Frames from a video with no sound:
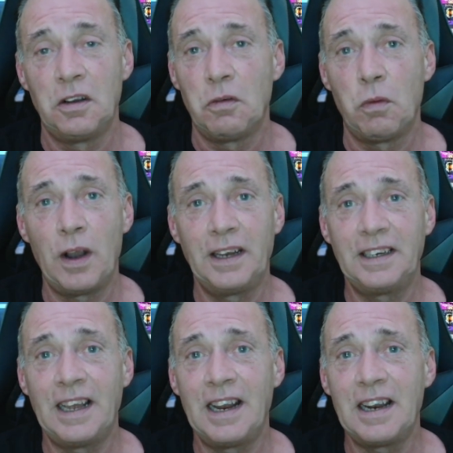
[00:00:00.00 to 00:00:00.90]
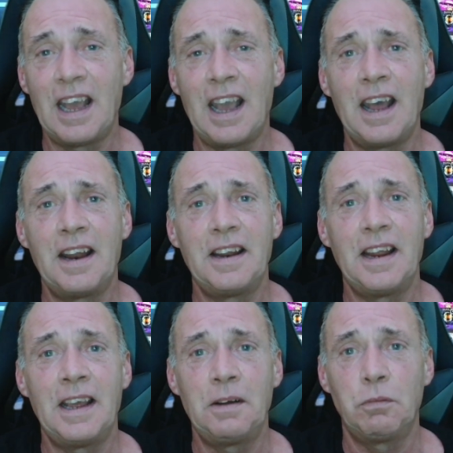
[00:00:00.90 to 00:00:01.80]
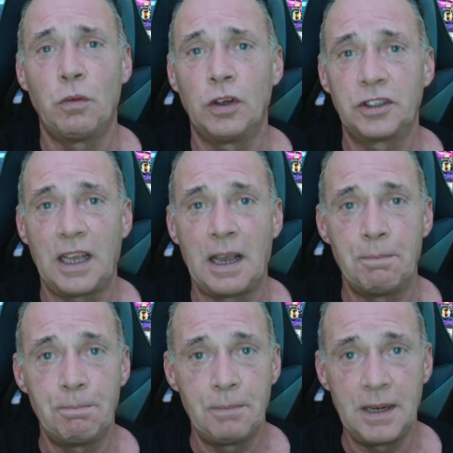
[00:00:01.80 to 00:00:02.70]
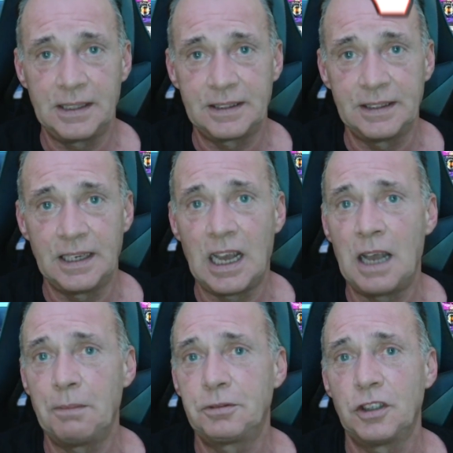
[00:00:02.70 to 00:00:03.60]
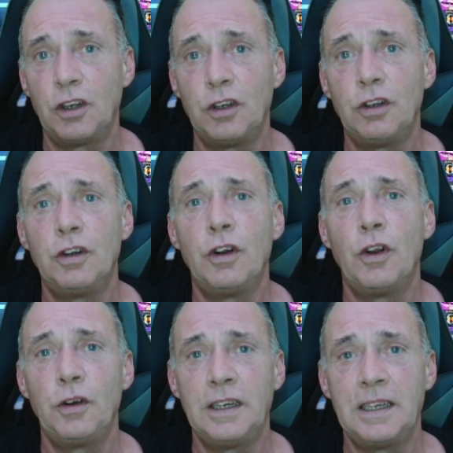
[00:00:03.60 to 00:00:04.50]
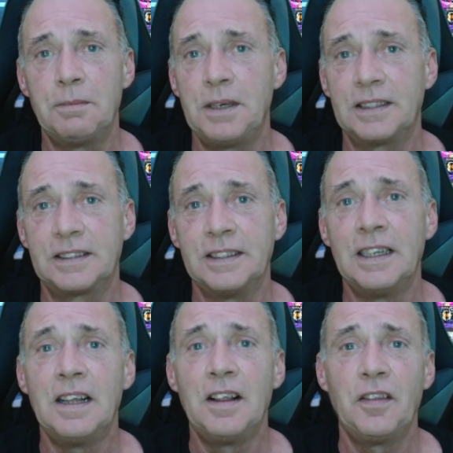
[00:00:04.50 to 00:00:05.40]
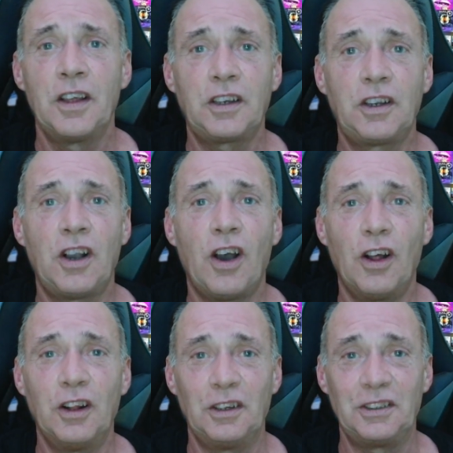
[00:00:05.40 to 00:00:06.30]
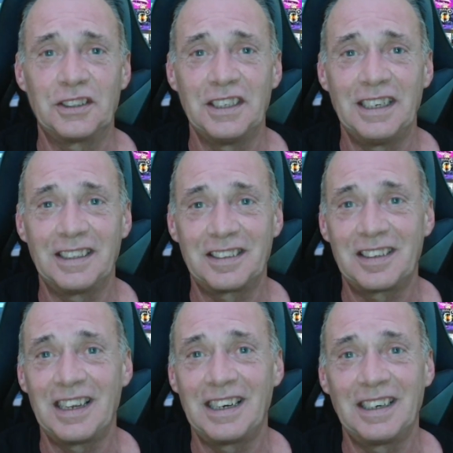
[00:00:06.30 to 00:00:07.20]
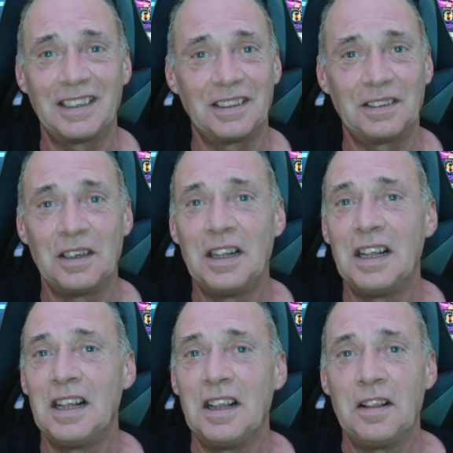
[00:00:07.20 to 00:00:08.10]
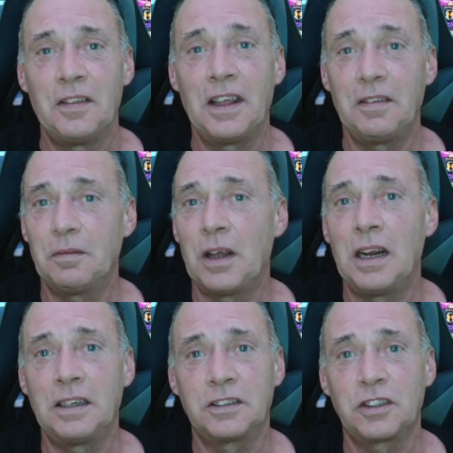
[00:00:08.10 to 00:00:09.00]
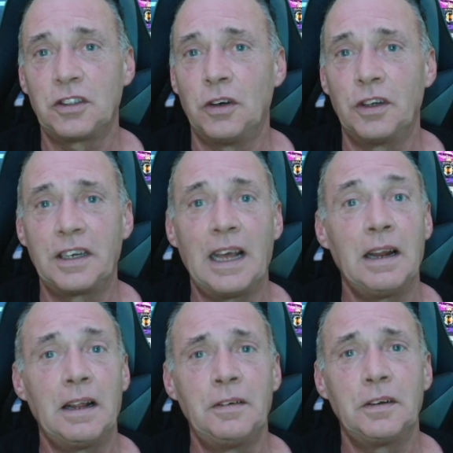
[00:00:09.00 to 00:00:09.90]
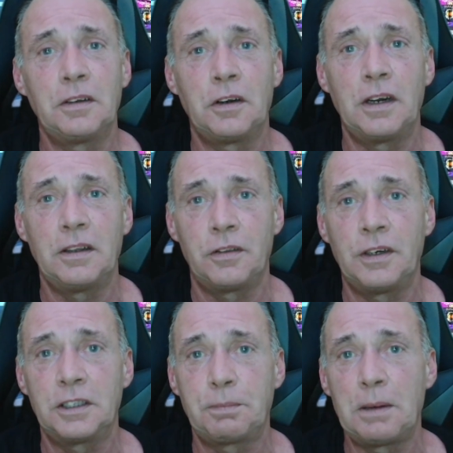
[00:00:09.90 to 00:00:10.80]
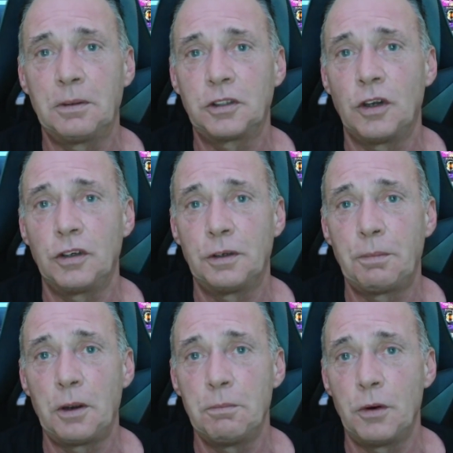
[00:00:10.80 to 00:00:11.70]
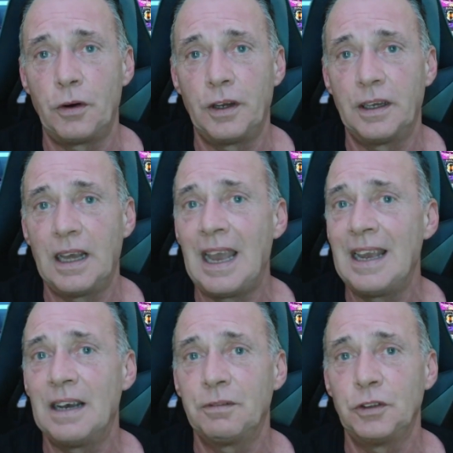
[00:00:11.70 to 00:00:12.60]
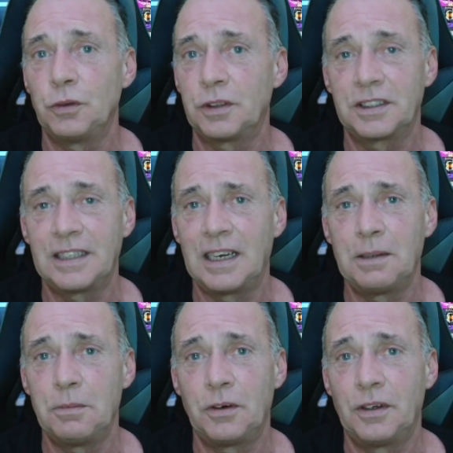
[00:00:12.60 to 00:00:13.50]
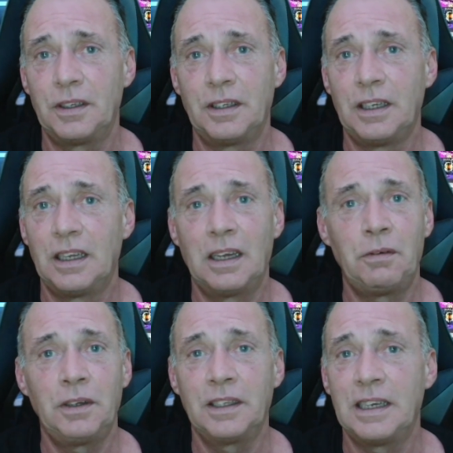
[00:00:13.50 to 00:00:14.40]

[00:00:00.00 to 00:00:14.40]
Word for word: Went in and it was amazing. Absolutely amazing. The colours in this thing. That honestly, God, I, there, are, there is people talking about mura. I haven't noticed any mura. I really